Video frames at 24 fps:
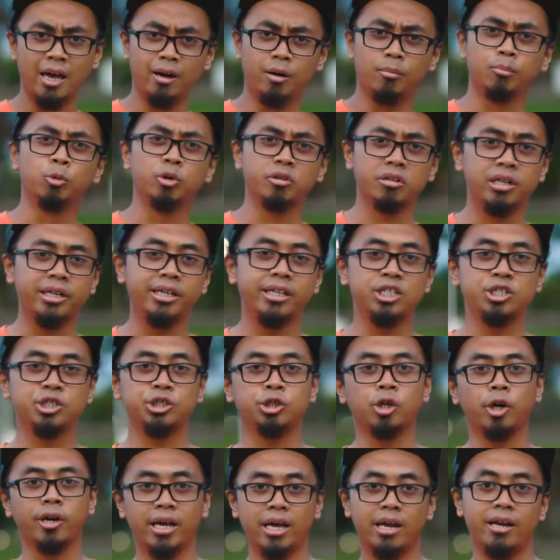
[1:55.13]
mostly
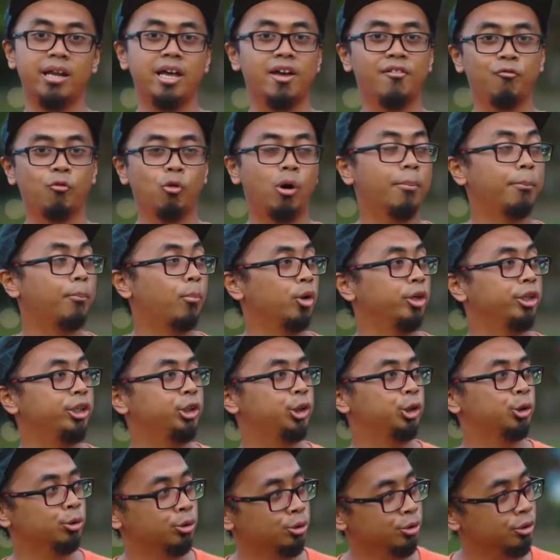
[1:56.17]
shot at
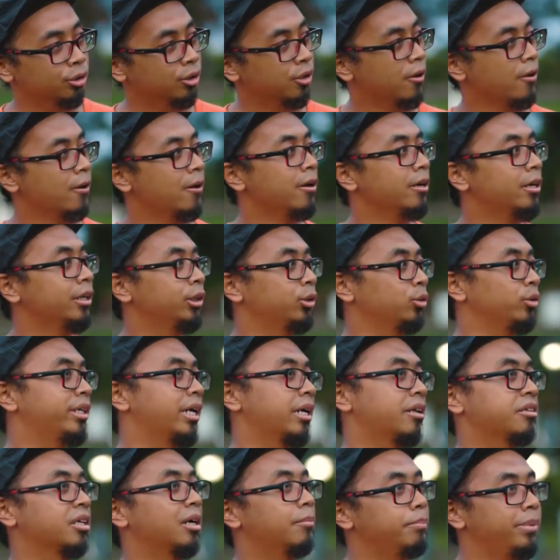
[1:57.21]
F1.2 to
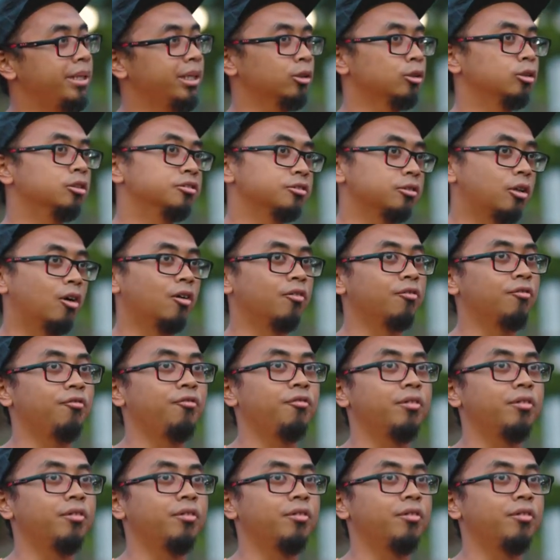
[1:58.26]
get some b-rolls of